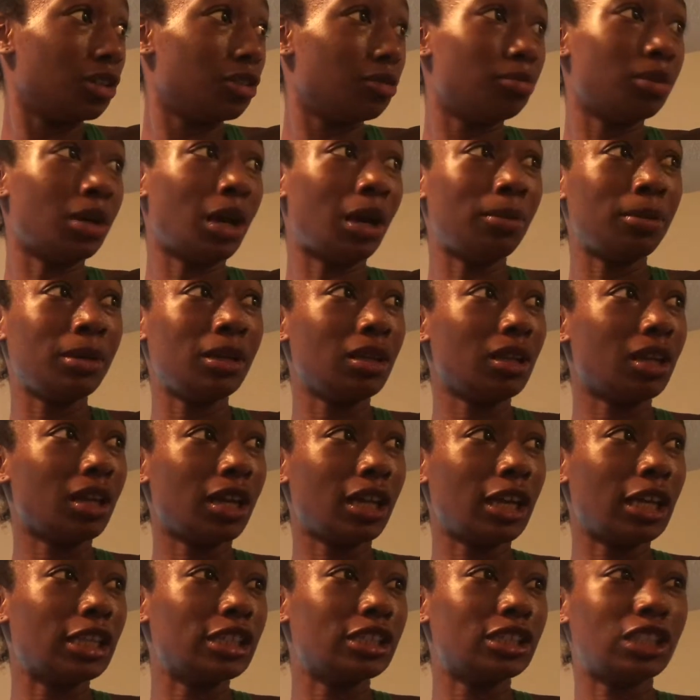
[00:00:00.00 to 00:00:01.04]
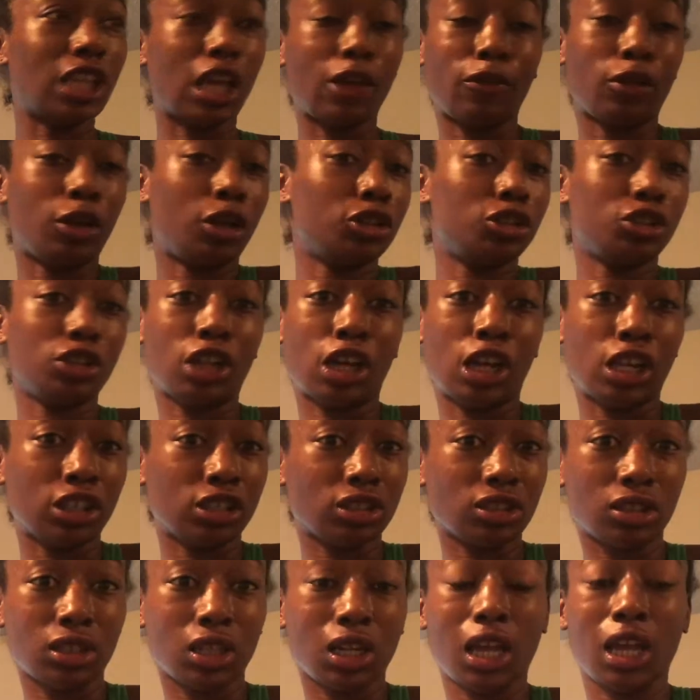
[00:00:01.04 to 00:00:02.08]
probably like
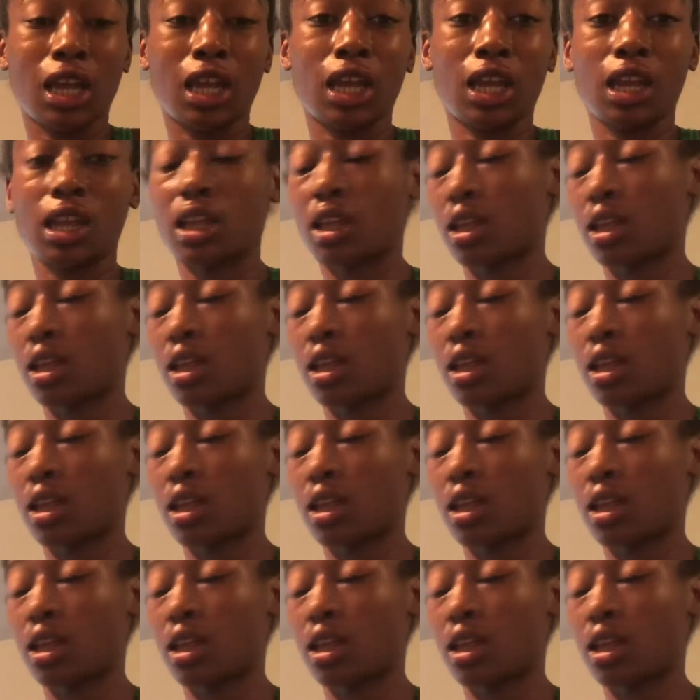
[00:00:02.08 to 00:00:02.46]
$700 today.